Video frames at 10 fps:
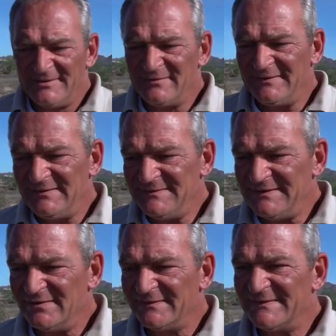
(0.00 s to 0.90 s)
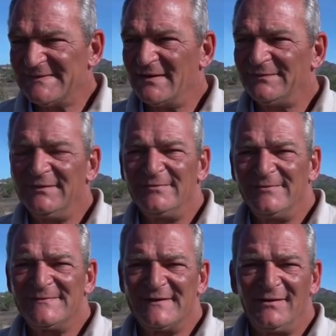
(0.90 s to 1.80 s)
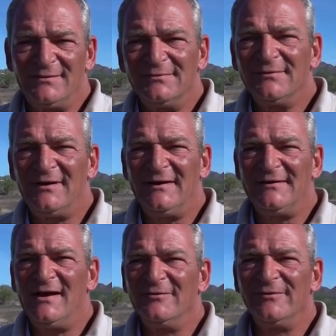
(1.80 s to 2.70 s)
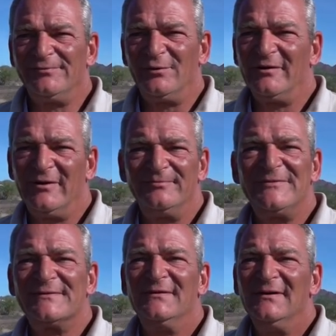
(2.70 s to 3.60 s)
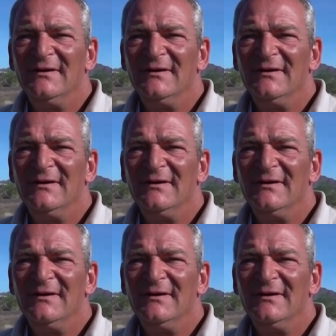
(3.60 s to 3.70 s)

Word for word: about any deal that's out there for sale on Howard Forums.